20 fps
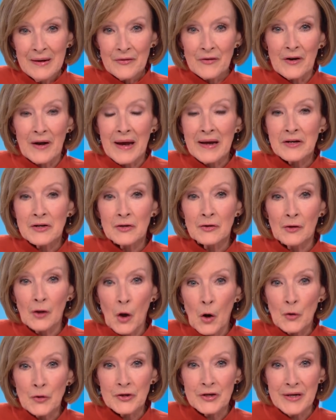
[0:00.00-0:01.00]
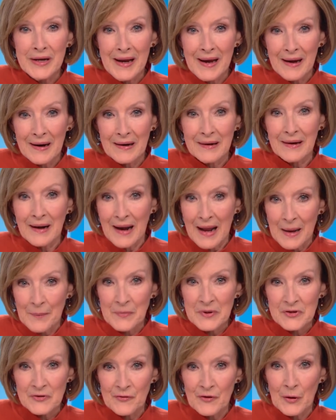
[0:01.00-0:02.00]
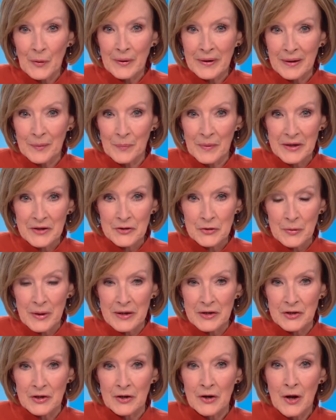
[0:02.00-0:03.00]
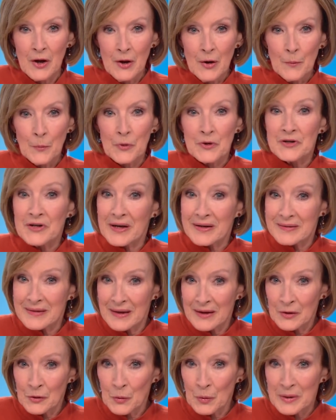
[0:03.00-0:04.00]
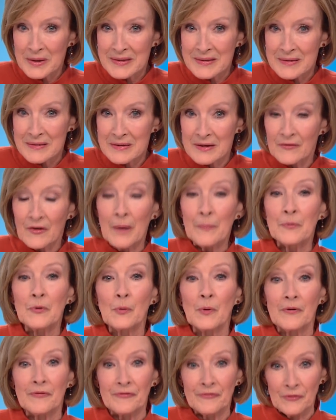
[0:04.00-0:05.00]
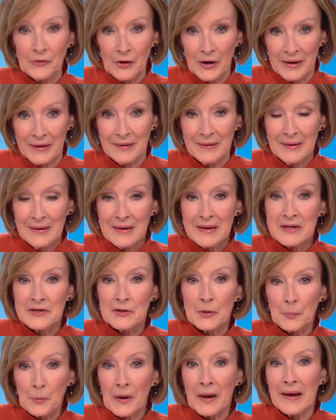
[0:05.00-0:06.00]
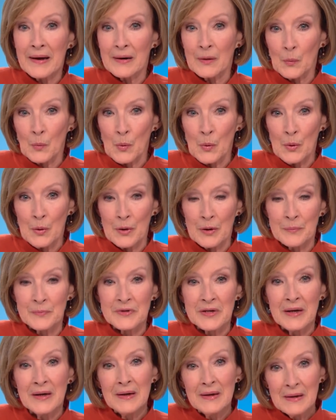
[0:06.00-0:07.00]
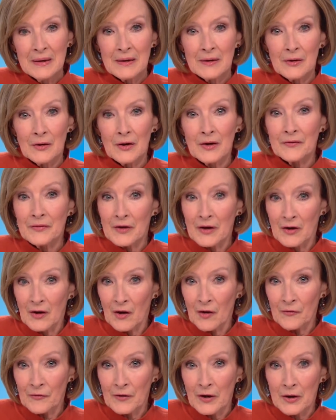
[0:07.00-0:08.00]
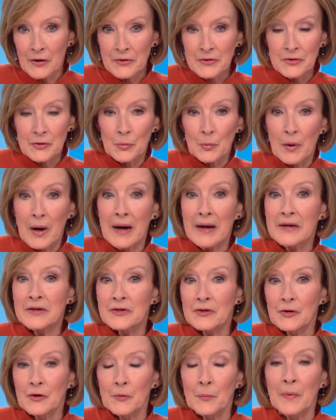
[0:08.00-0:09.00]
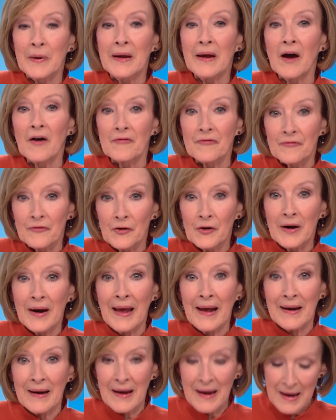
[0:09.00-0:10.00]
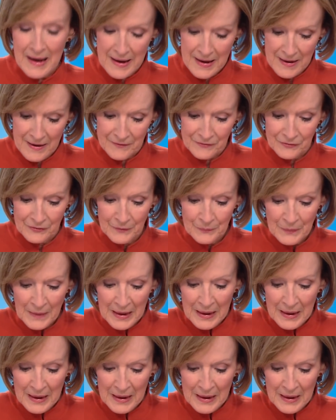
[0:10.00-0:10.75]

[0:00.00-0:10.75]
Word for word: The National Oceanic and Atmospheric Administration projects increases of up to a foot as the planet warms. Along the Gulf Coast, the rise could be a foot and a half.